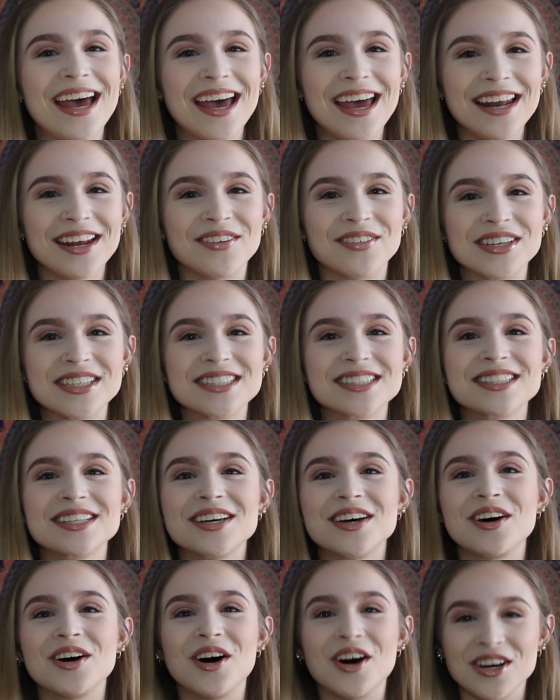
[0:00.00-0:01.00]
Anyways,
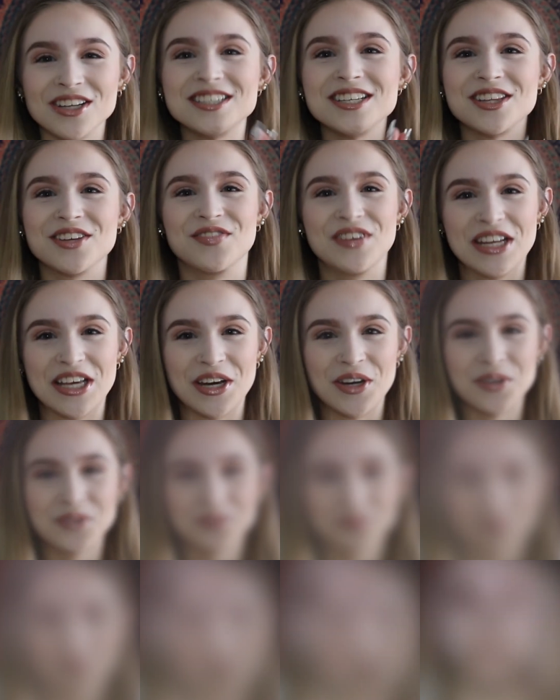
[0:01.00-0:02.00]
on to the video.
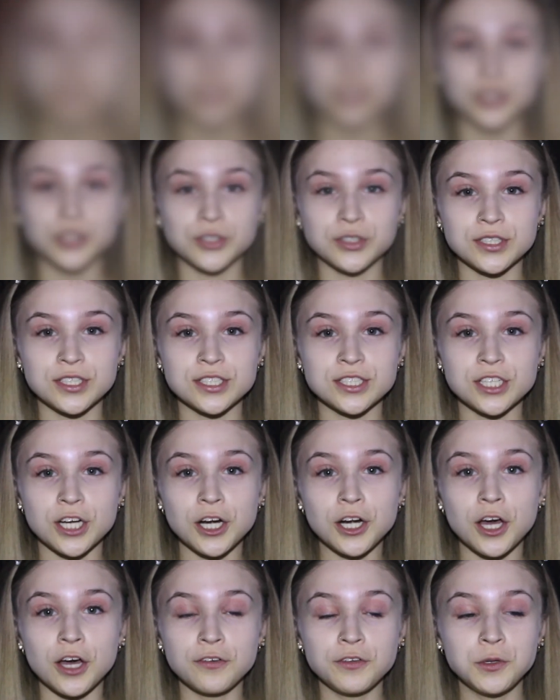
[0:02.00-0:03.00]
So to
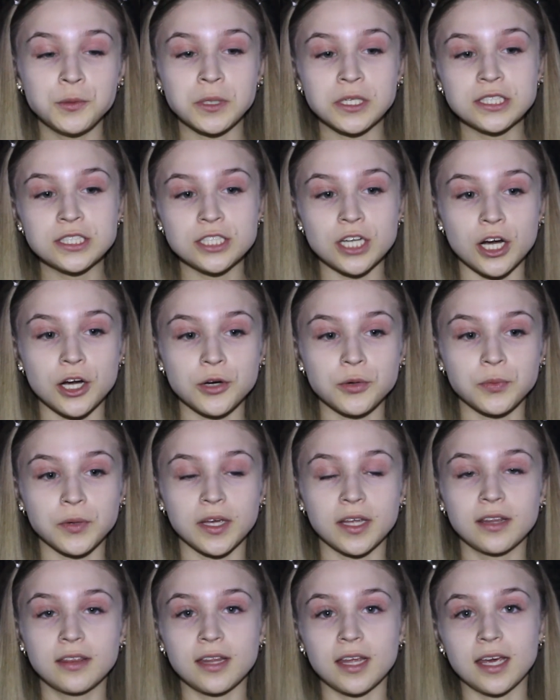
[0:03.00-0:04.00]
start off, you want to start
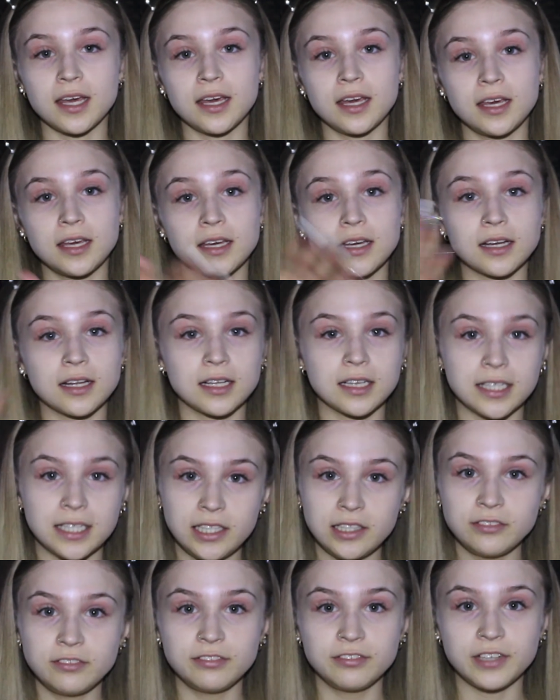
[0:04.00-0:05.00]
with a
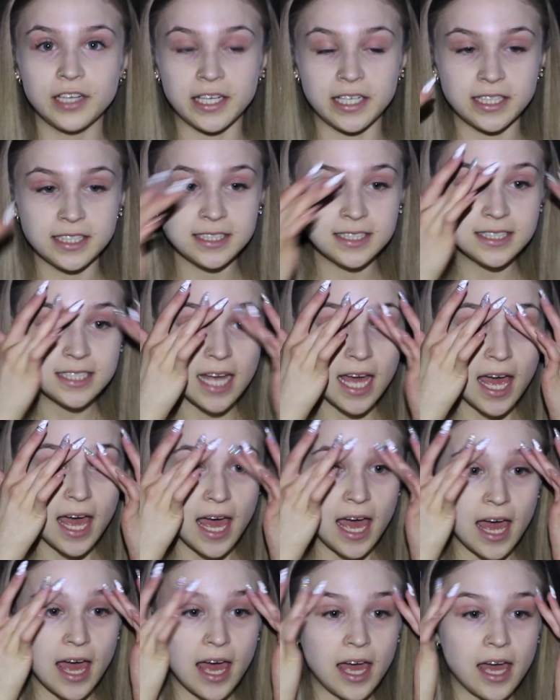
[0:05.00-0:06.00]
clean face,
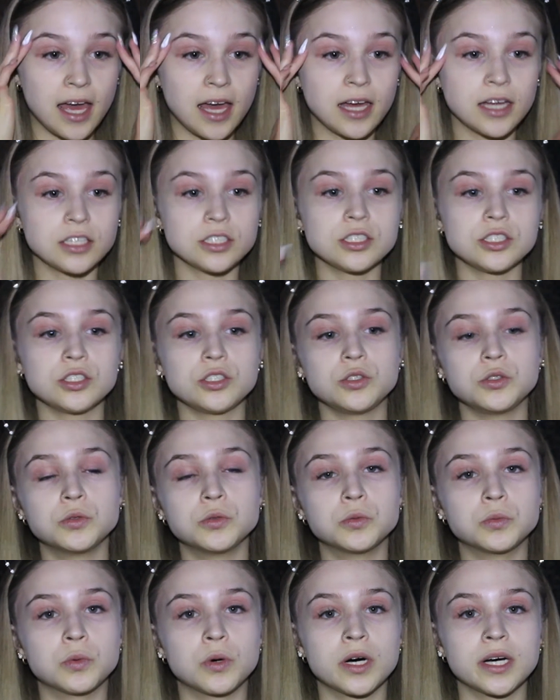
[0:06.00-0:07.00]
and you
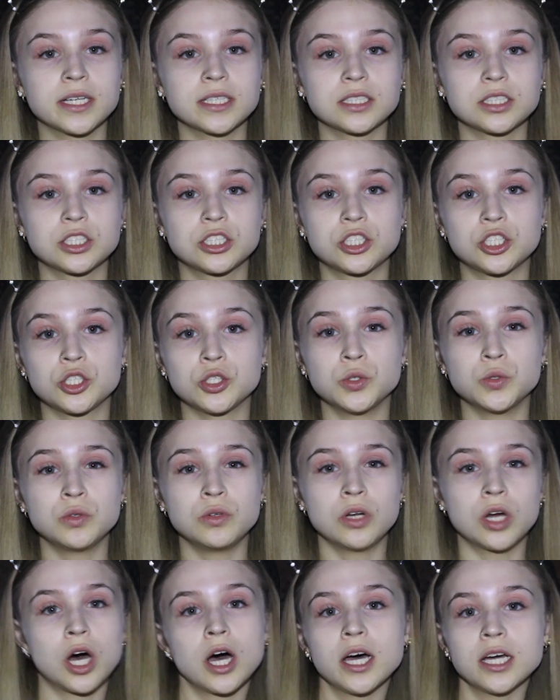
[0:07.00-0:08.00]
want to
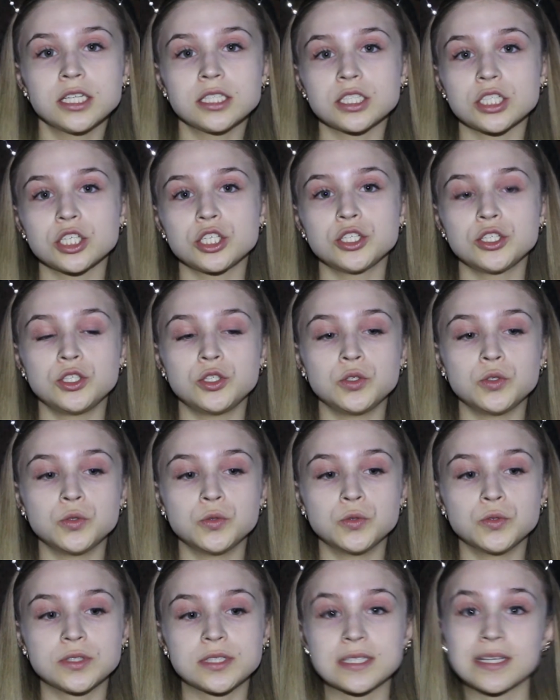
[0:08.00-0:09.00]
not
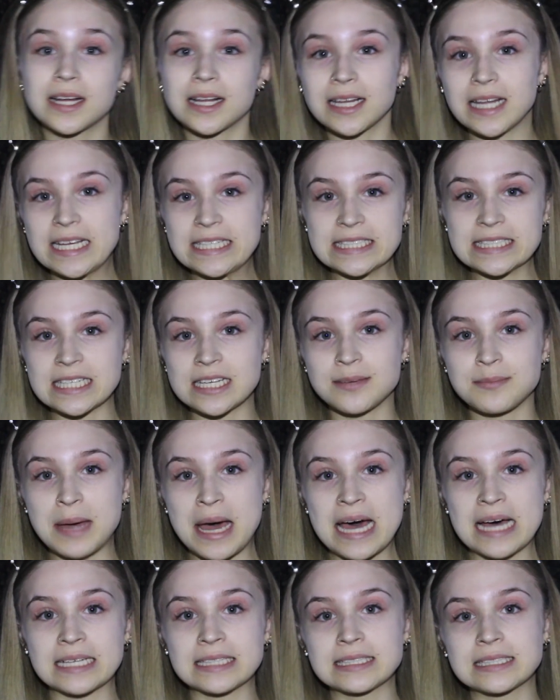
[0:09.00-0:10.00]
use cleansing
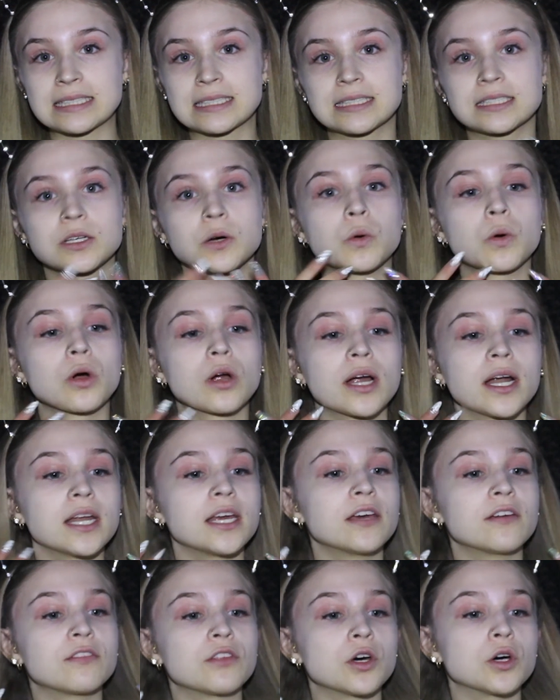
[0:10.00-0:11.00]
masks or
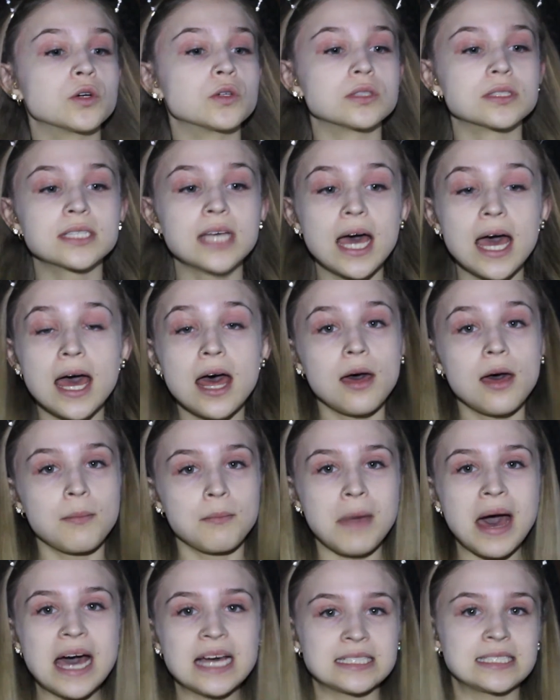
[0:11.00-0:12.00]
any of those
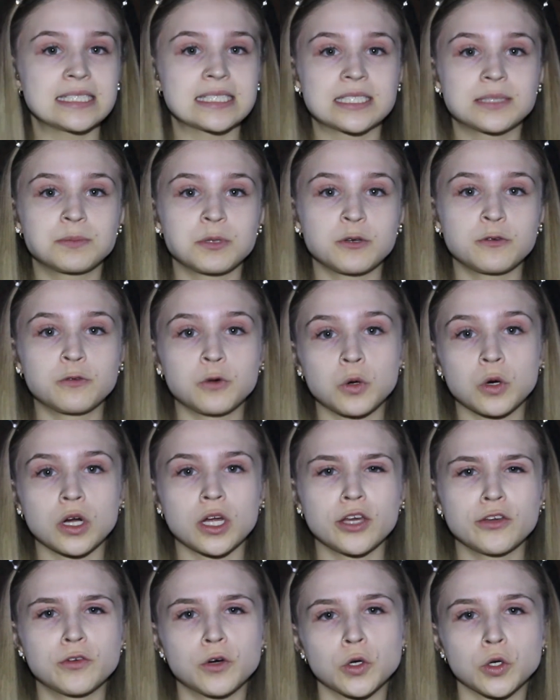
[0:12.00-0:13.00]
masks before
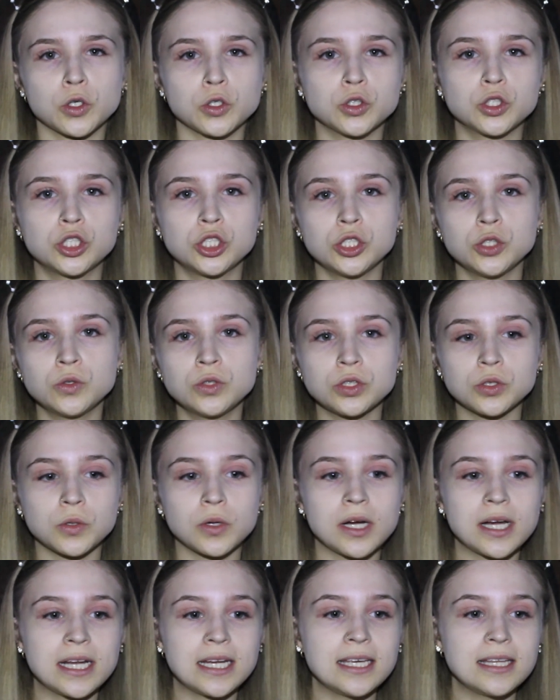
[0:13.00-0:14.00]
a photo shoot
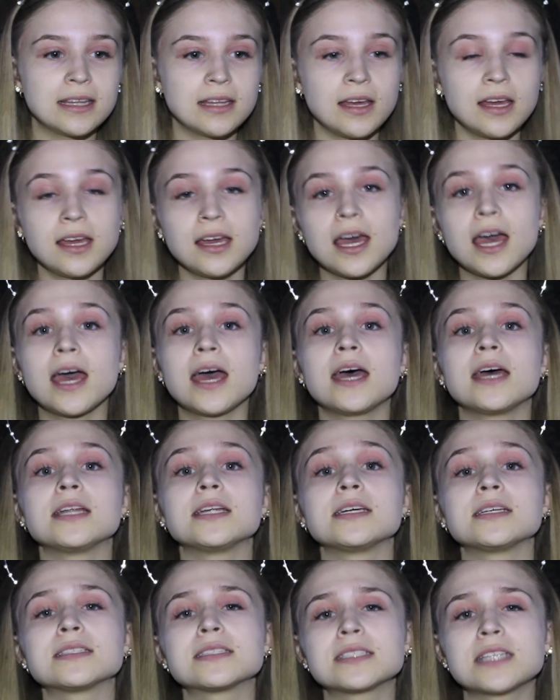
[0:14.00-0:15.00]
or anything, and
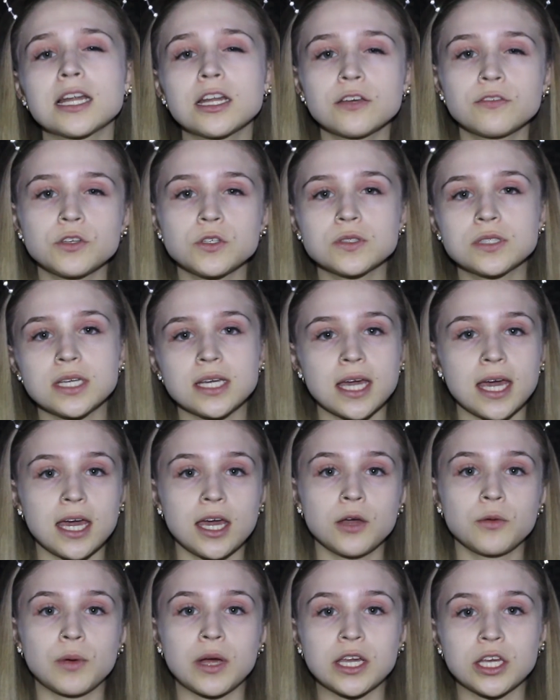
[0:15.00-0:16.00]
instead of using
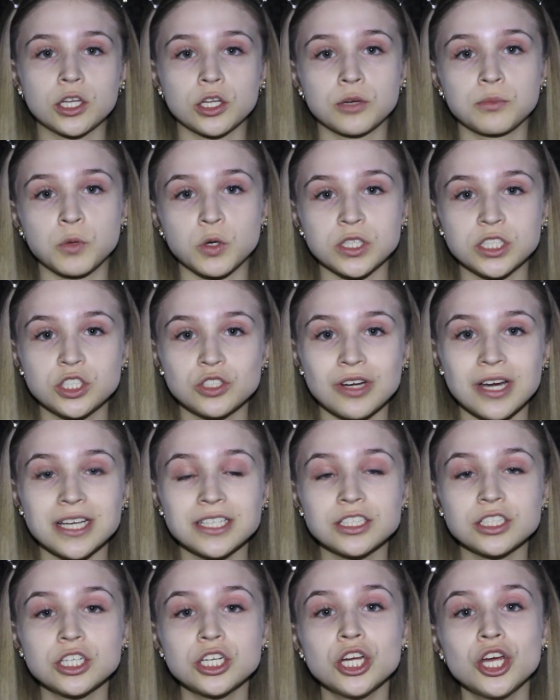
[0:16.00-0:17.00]
a regular
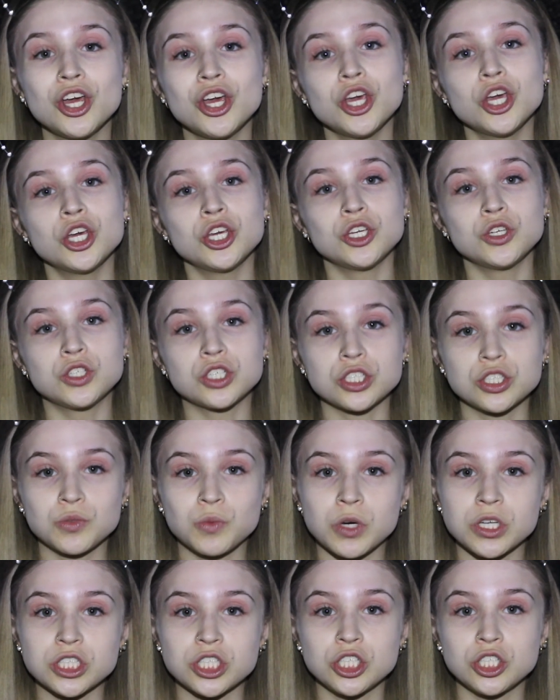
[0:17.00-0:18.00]
moisturizer, you just
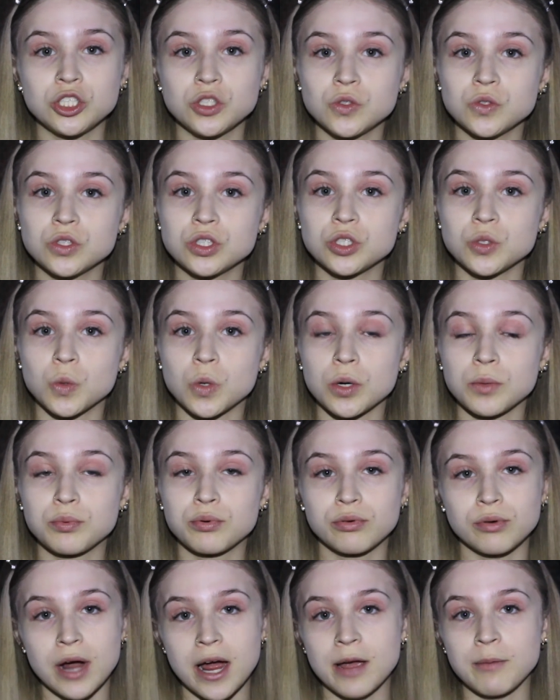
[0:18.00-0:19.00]
want to use your
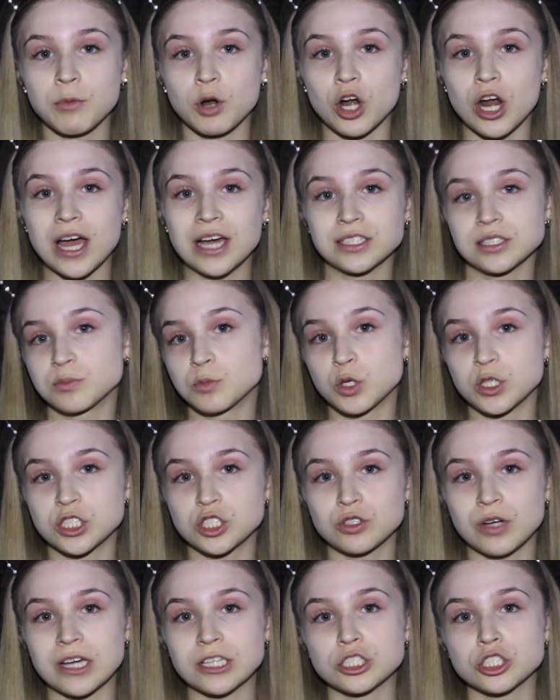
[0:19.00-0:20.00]
primer as a
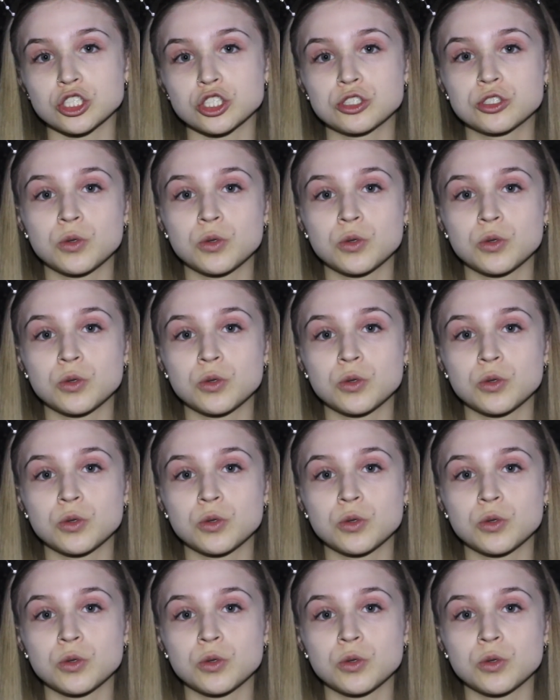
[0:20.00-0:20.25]
moisturizer.